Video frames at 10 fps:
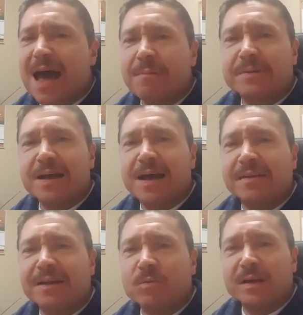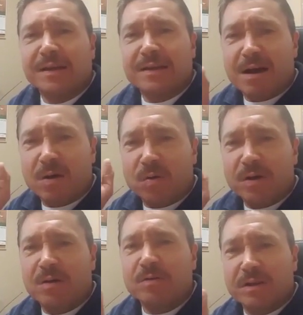I'm telling you, we need to hold
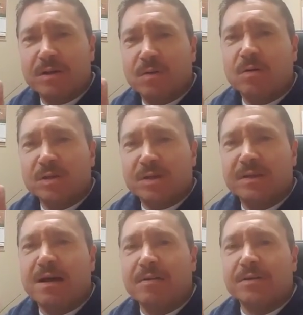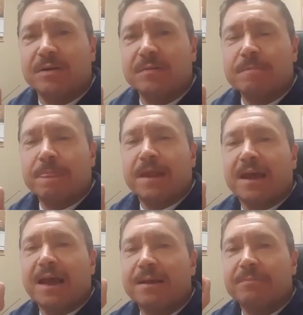on to the horns of the altar
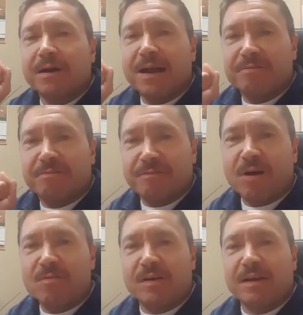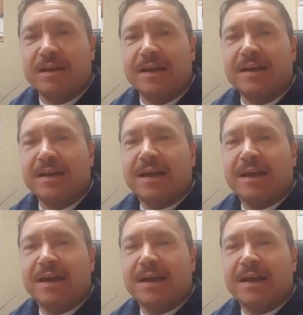and pray fervently,